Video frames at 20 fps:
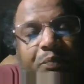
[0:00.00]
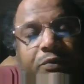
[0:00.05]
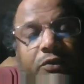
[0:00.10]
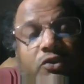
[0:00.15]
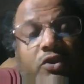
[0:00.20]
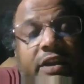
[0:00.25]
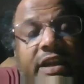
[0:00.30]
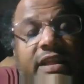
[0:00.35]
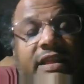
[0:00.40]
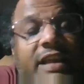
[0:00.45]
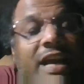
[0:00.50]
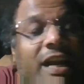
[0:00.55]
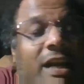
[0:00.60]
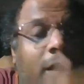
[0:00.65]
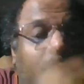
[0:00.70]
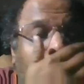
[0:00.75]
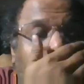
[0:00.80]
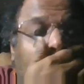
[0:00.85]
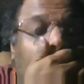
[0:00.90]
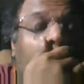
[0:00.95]
So in that
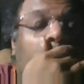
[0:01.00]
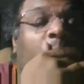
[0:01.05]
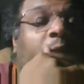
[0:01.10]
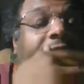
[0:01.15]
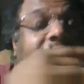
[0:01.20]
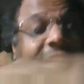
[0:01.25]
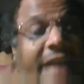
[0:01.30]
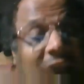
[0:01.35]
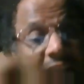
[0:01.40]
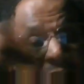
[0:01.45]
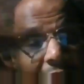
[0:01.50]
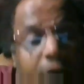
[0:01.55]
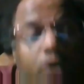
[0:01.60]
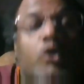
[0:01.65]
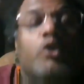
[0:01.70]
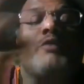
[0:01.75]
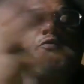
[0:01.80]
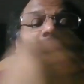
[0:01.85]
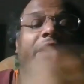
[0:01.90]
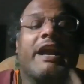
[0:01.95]

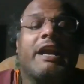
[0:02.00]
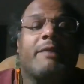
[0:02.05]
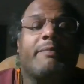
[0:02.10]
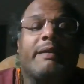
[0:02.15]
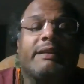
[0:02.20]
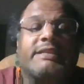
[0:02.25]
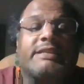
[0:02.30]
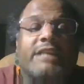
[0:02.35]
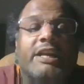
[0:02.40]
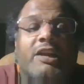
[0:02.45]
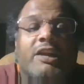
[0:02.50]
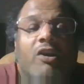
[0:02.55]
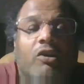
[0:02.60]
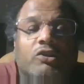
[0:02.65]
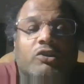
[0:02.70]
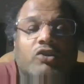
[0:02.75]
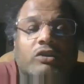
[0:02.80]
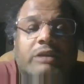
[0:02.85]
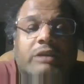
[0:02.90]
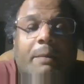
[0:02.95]
childhood friend basically
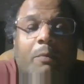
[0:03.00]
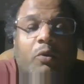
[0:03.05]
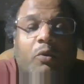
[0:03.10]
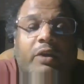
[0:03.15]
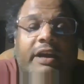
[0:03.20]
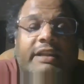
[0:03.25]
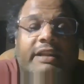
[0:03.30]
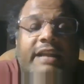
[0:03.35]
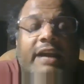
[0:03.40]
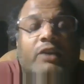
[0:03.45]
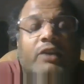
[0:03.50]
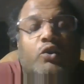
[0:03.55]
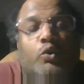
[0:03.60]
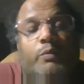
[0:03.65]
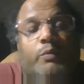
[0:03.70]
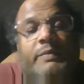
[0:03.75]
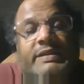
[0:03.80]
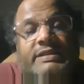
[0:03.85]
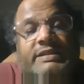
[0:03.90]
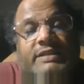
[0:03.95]
also supported that
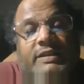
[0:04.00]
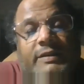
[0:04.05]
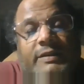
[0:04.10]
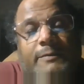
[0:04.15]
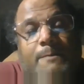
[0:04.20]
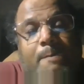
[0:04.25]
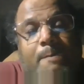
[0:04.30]
group basically.